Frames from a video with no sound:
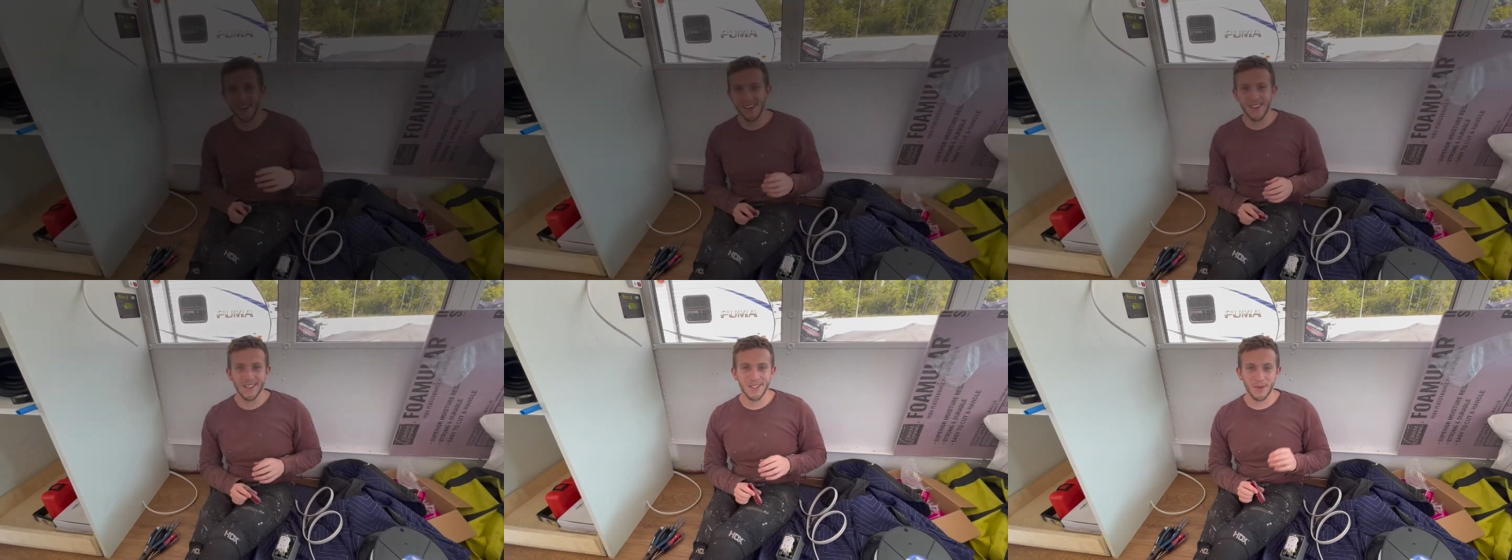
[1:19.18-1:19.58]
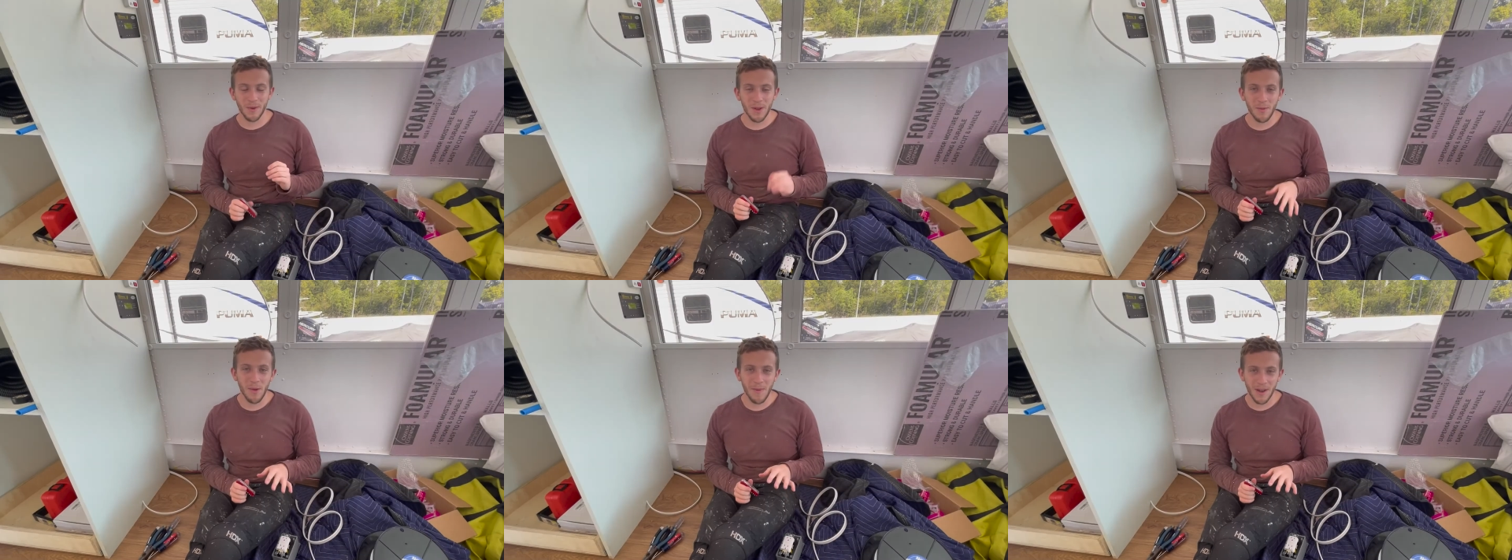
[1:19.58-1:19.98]
So what
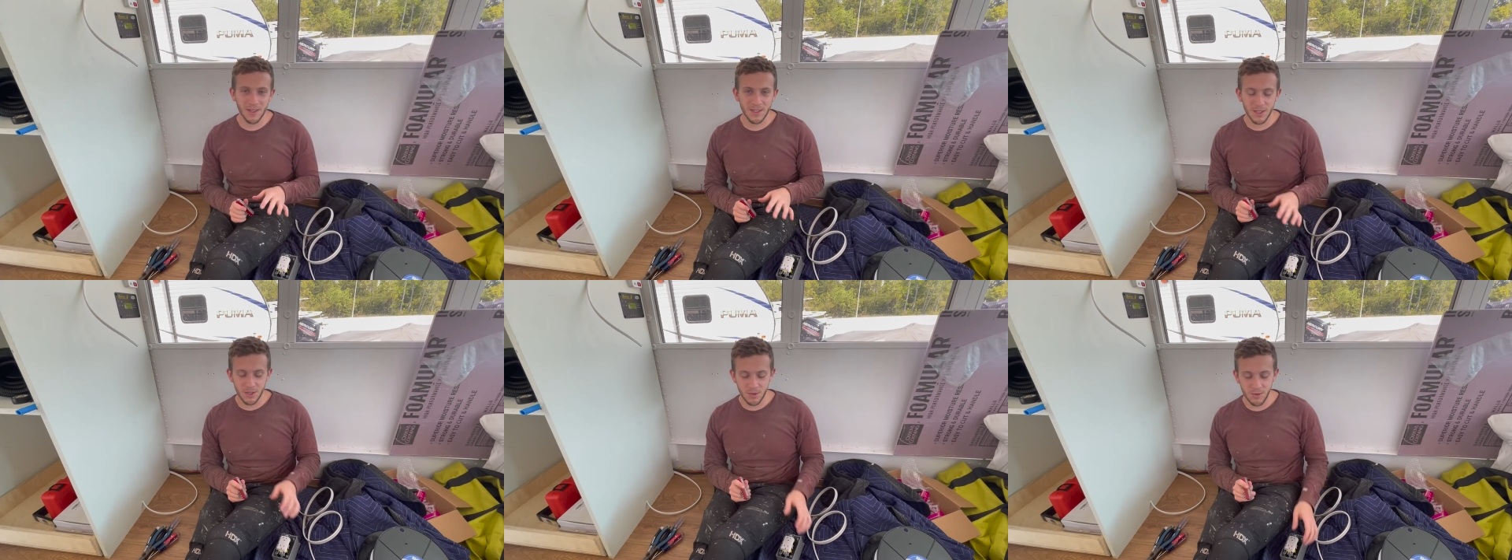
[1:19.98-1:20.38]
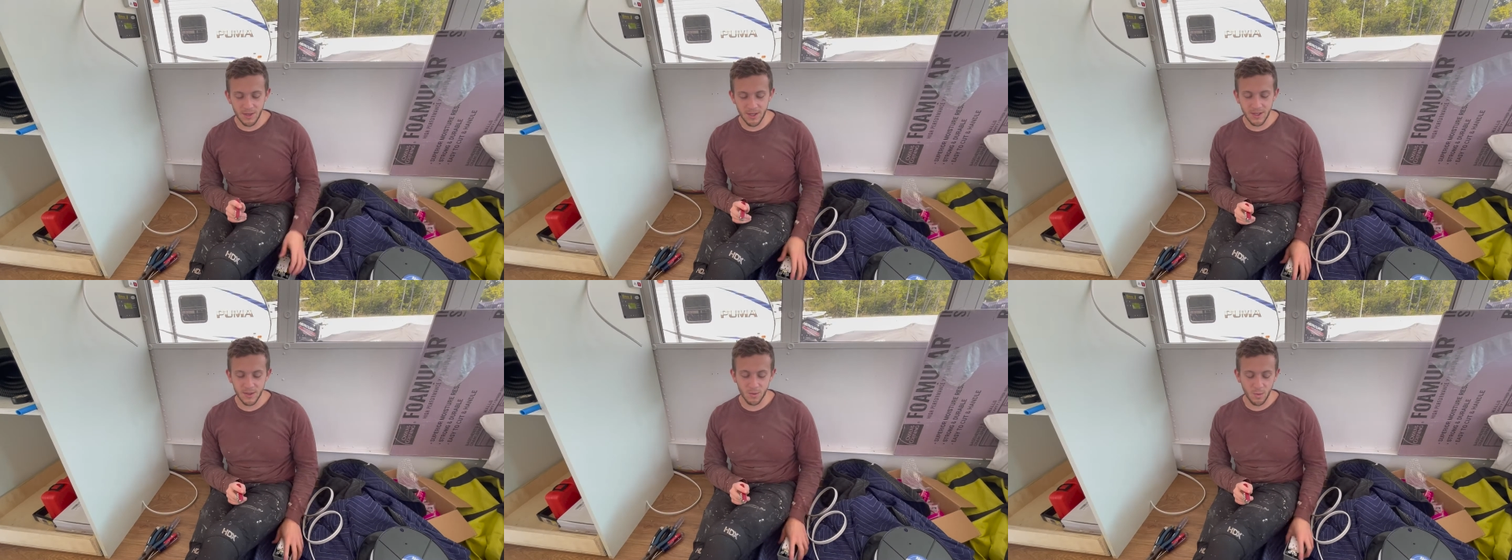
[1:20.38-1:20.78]
I'm about to do
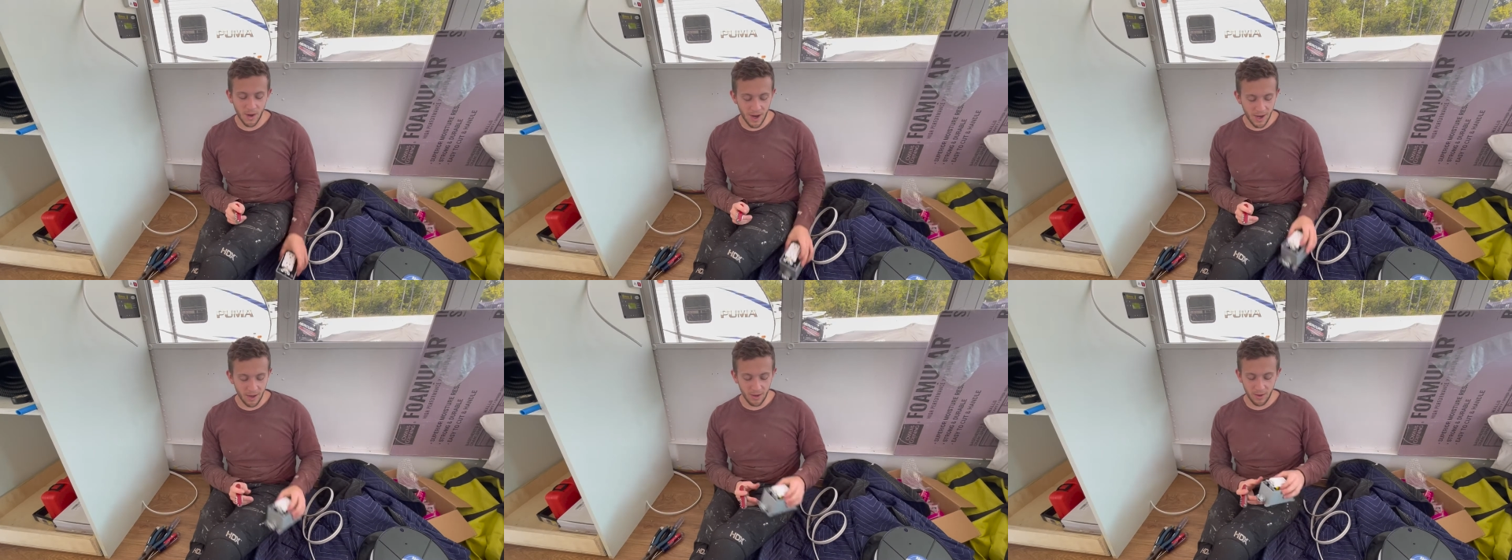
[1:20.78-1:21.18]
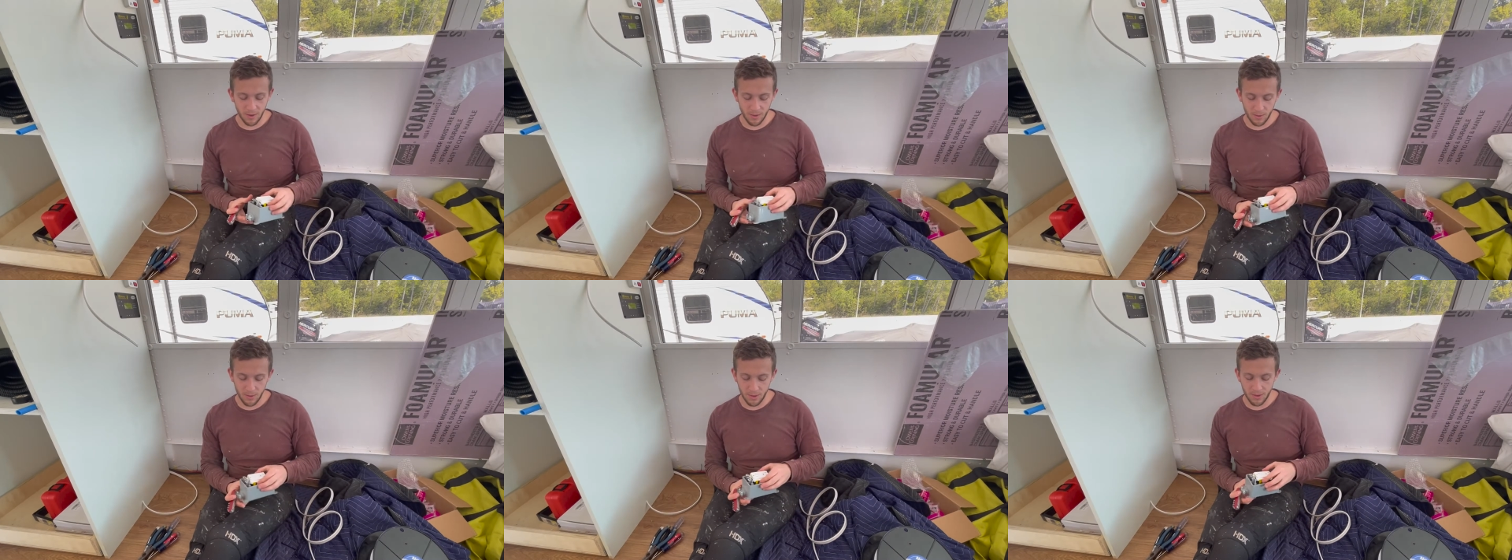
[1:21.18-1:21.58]
is wire
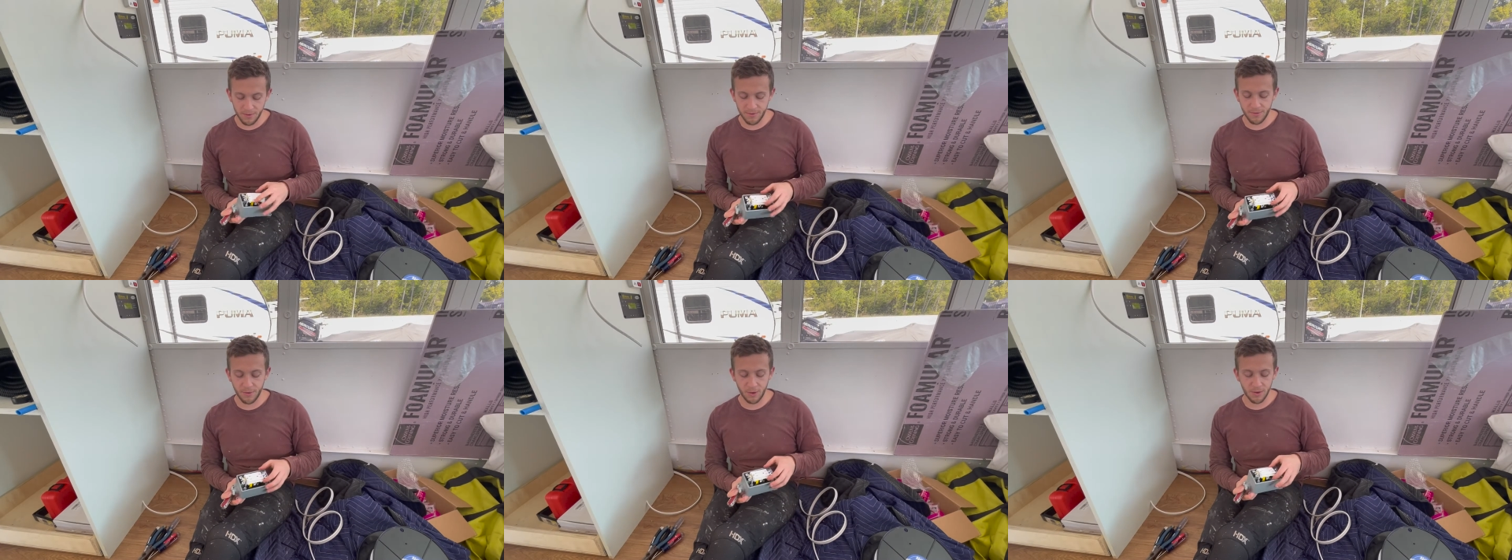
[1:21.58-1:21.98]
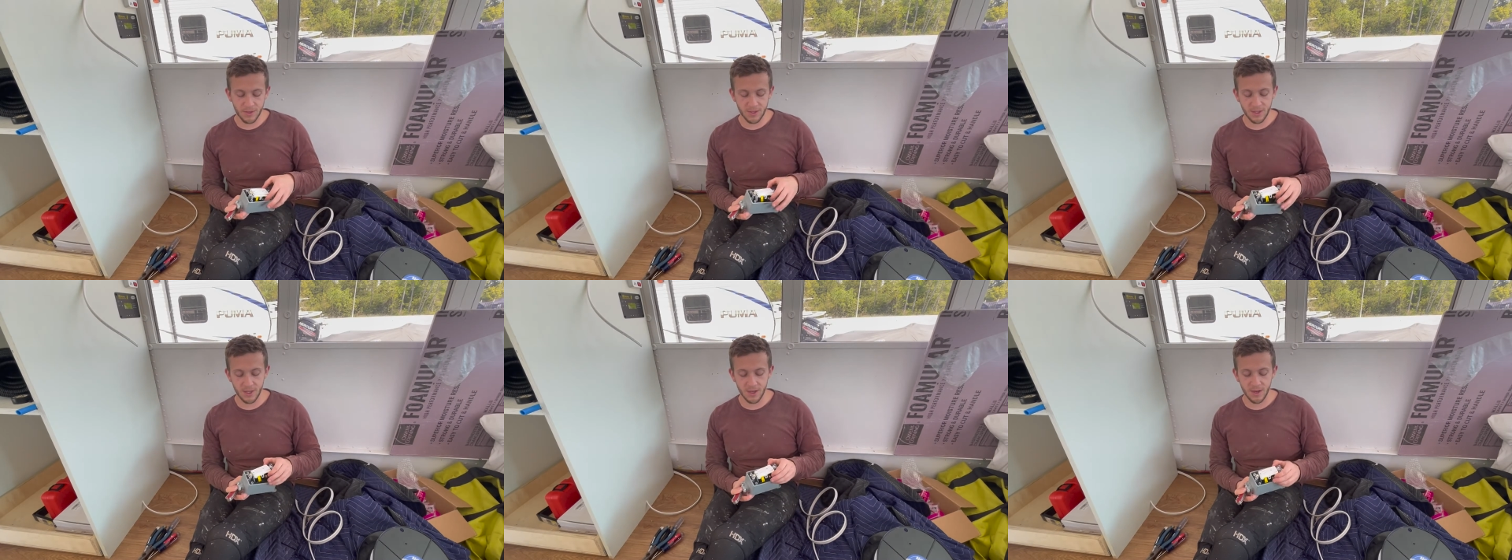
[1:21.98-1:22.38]
the
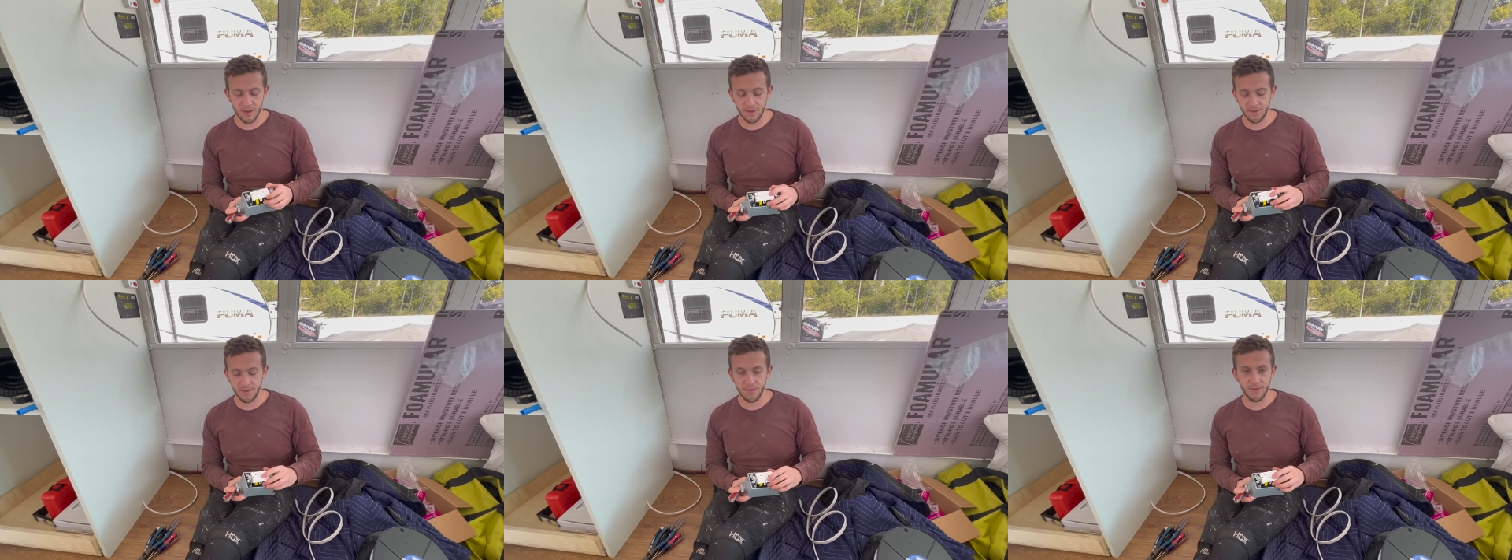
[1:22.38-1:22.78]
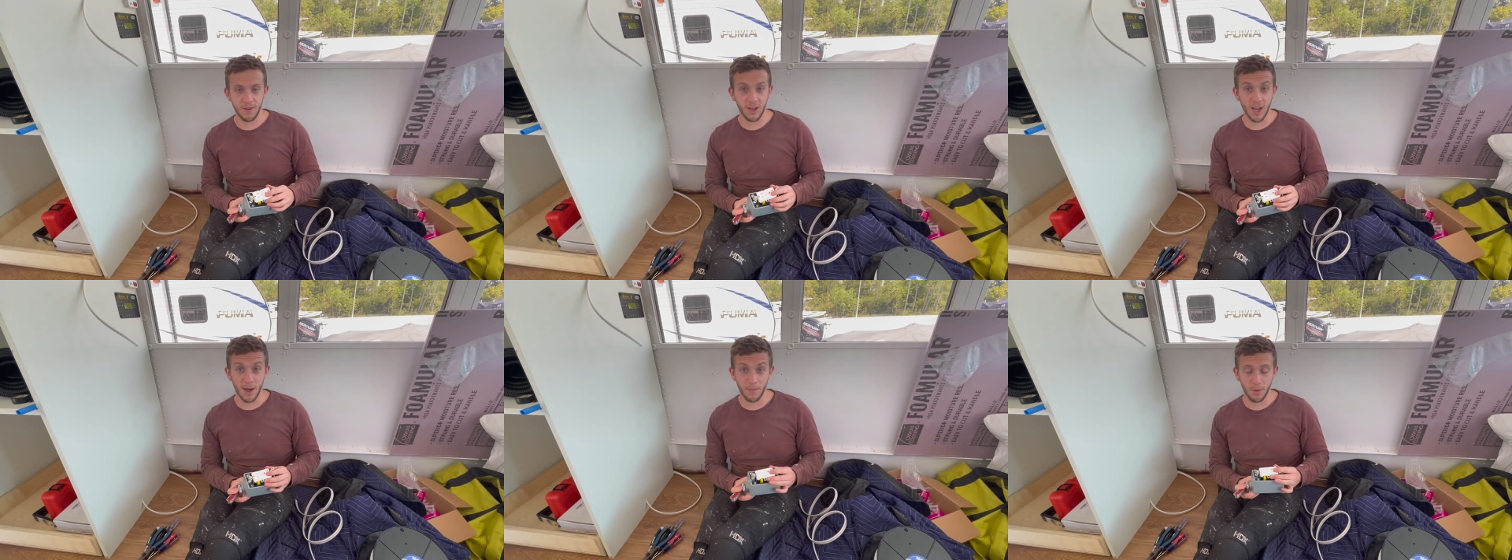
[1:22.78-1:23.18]
first of a
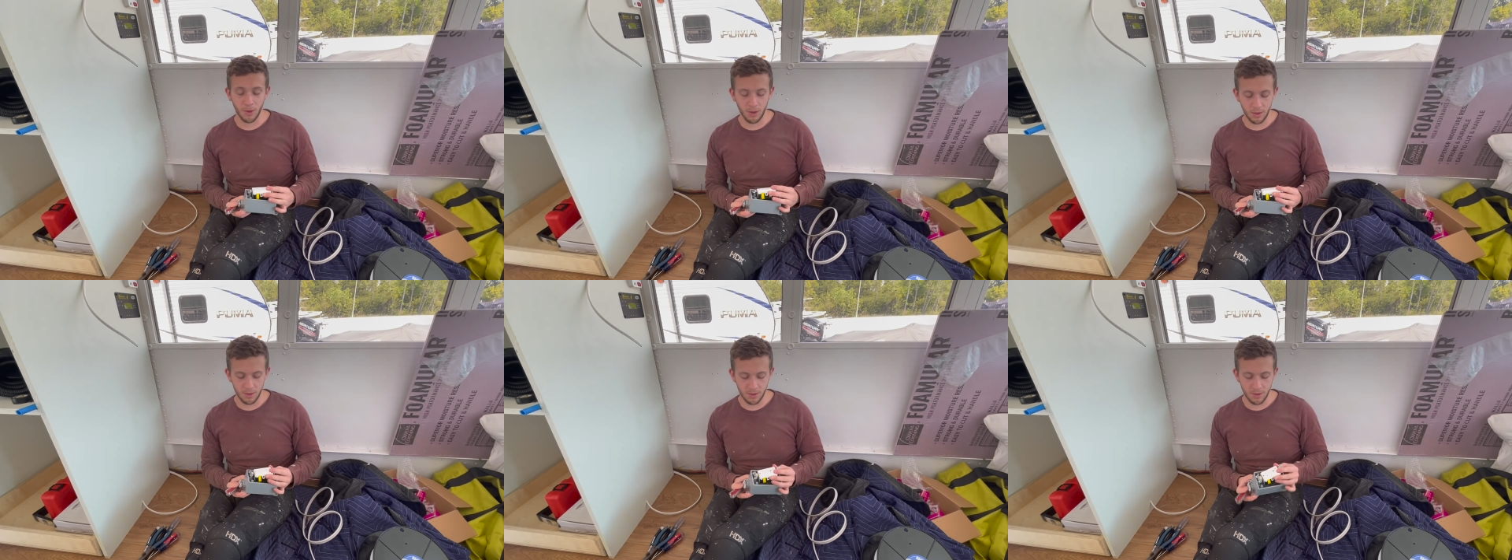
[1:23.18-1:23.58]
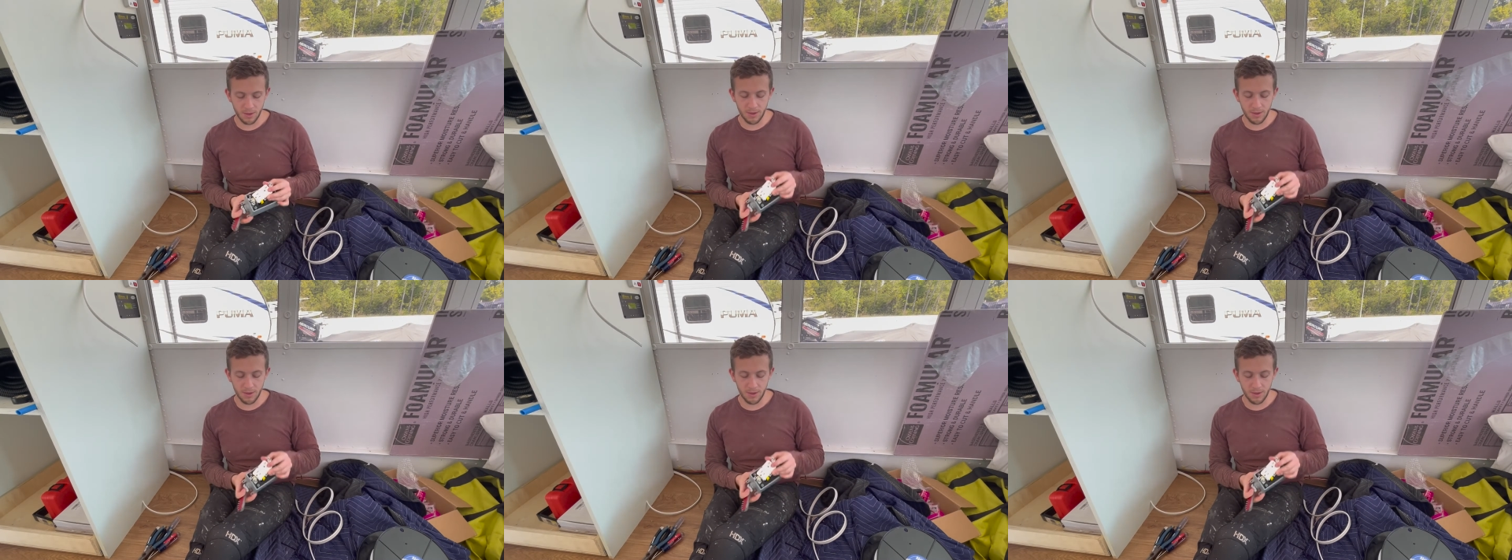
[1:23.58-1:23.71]
couple